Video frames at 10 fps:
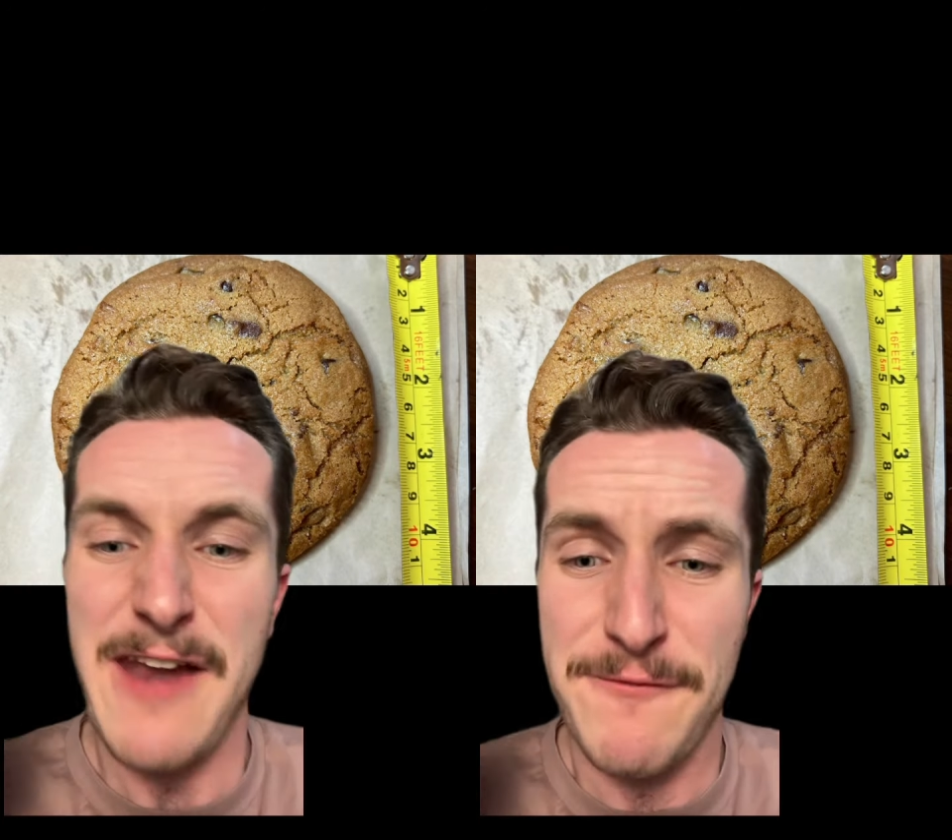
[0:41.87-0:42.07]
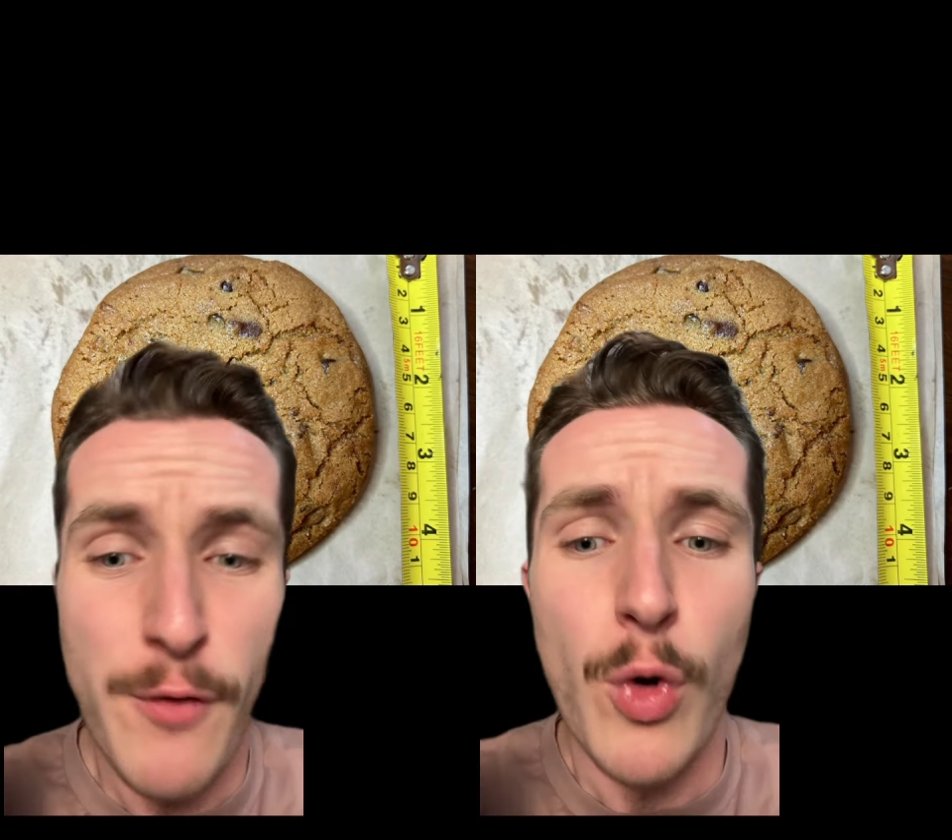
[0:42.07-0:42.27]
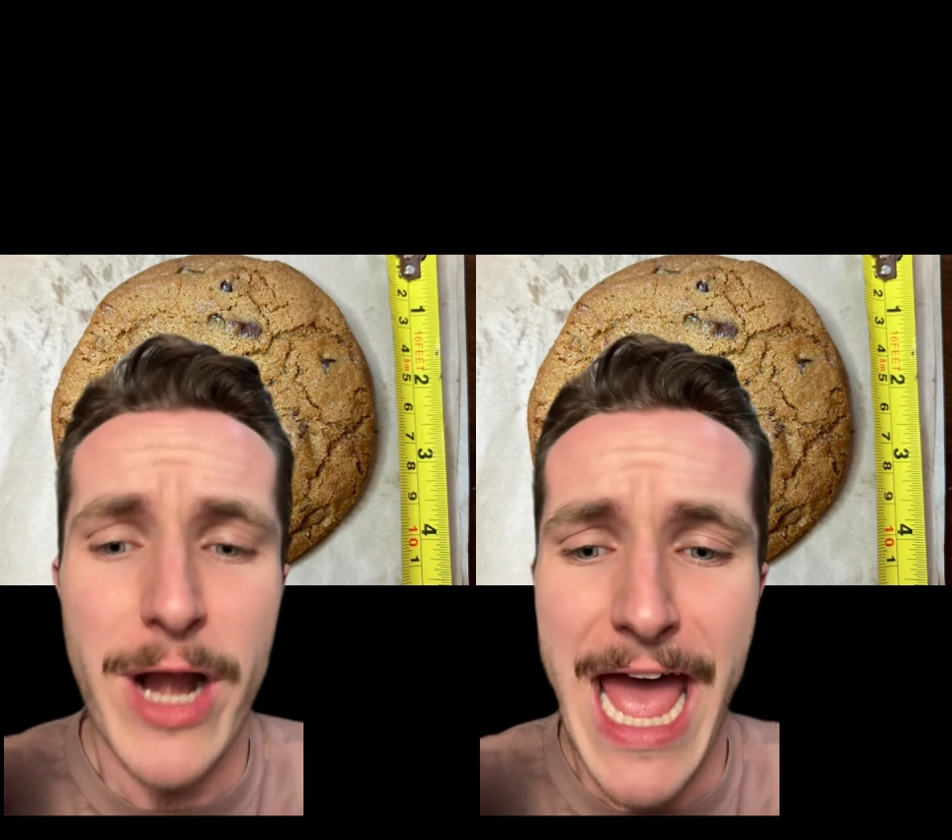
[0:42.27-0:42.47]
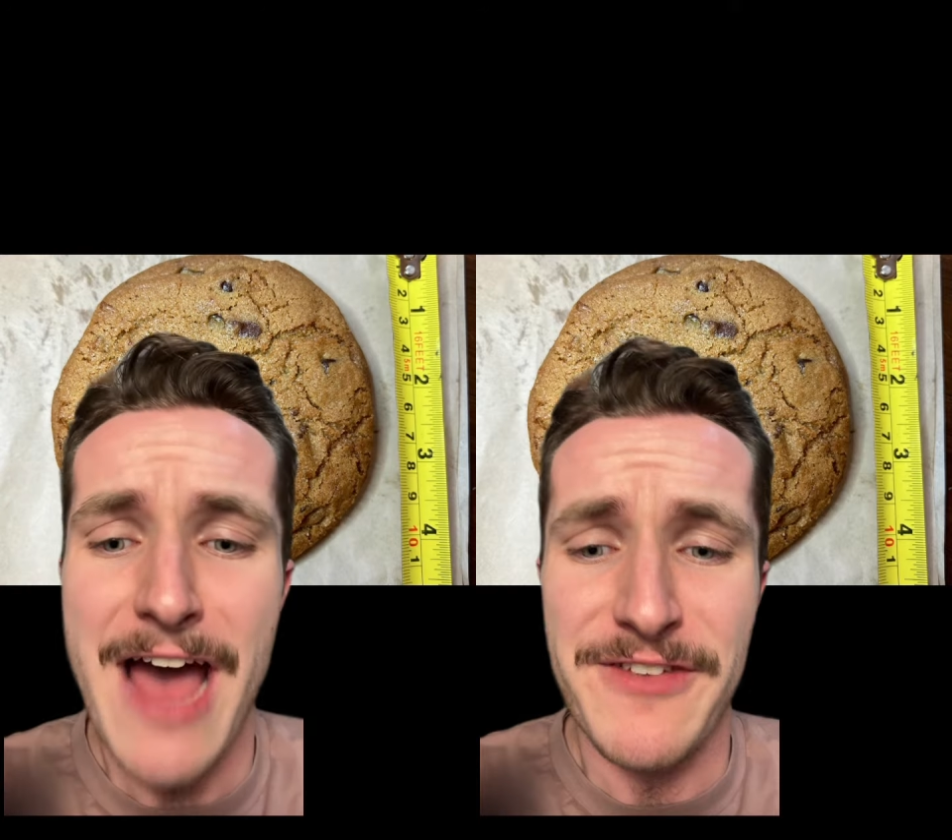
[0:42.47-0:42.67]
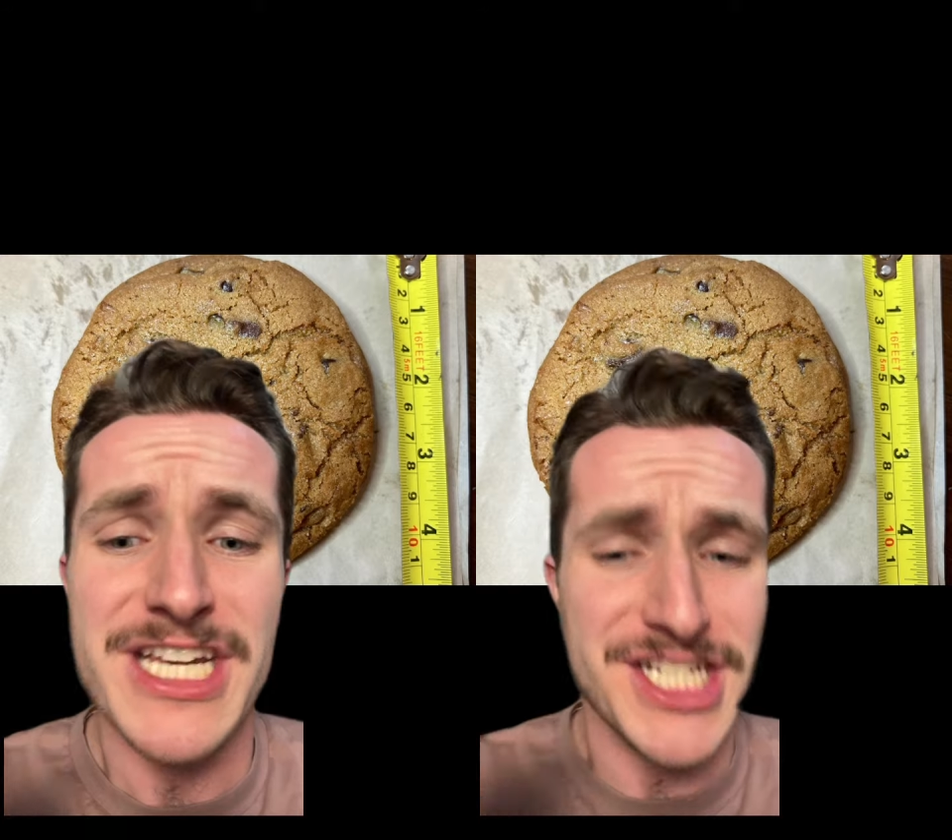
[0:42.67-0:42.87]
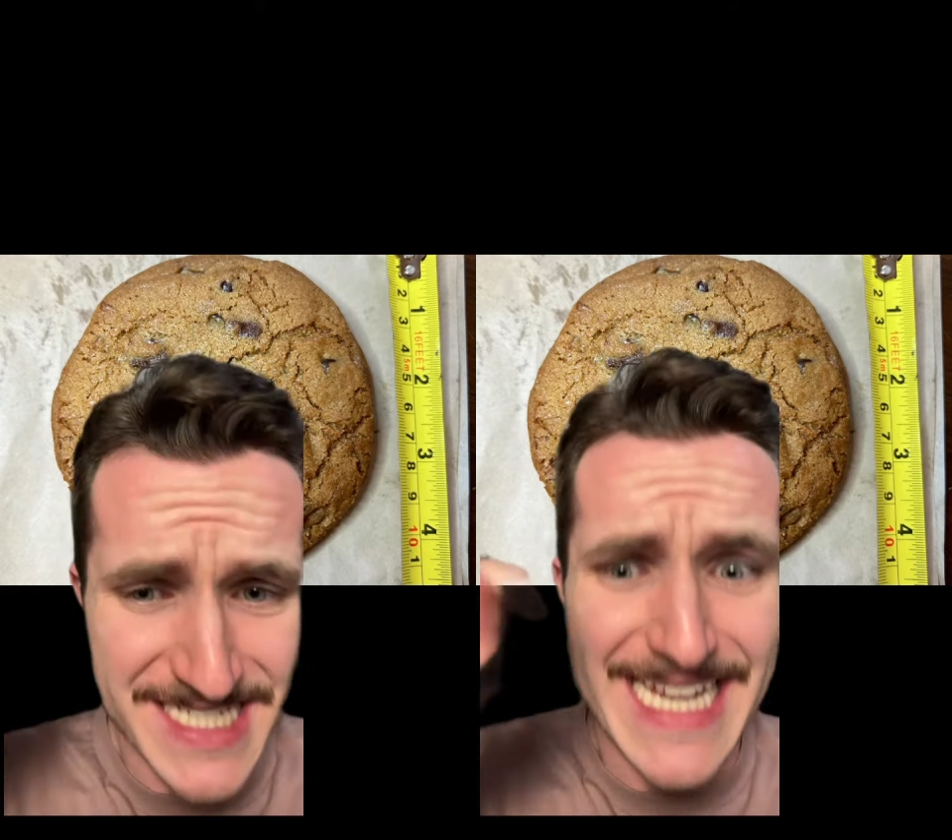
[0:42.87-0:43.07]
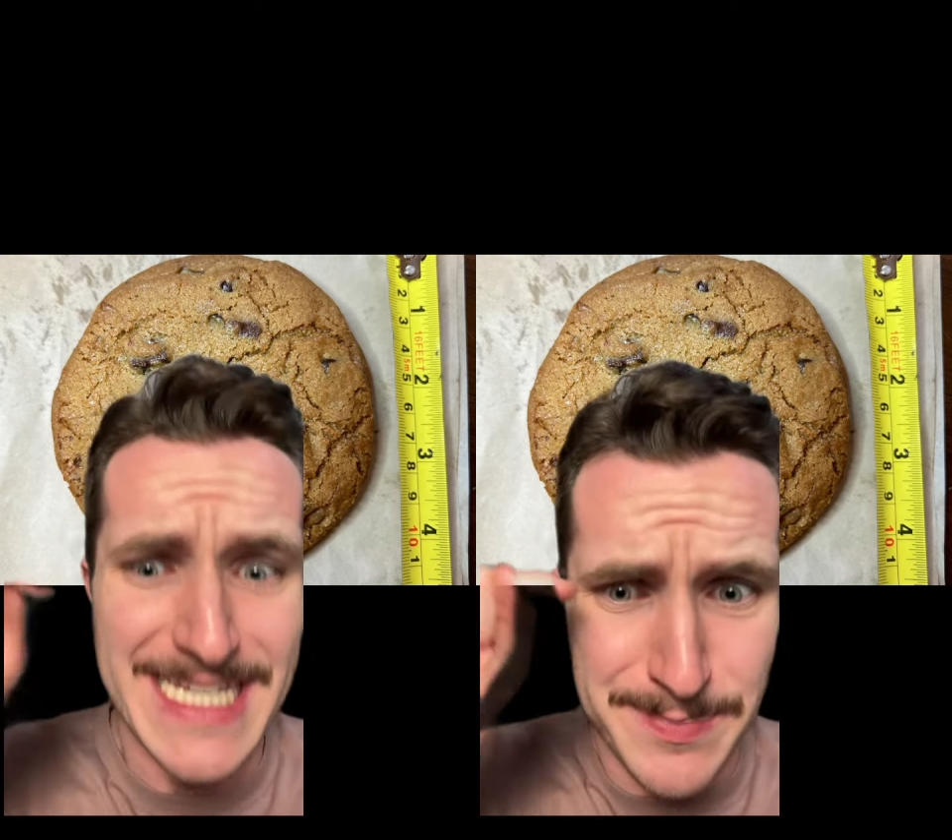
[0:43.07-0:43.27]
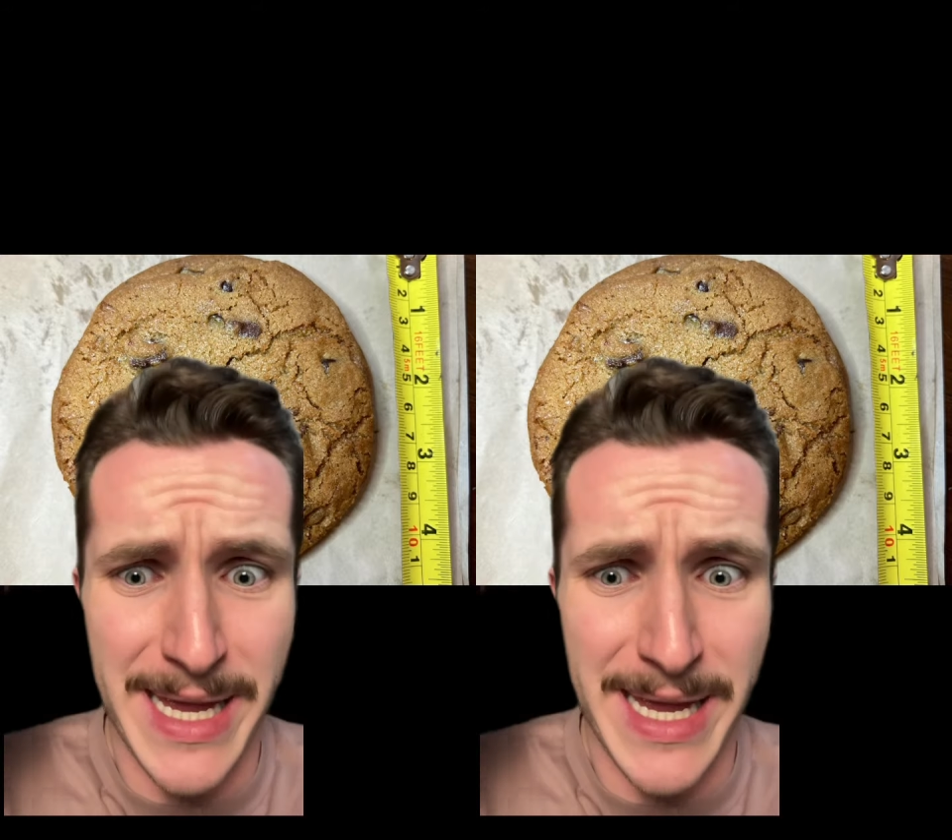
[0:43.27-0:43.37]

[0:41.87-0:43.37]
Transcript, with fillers: And four and a half inches is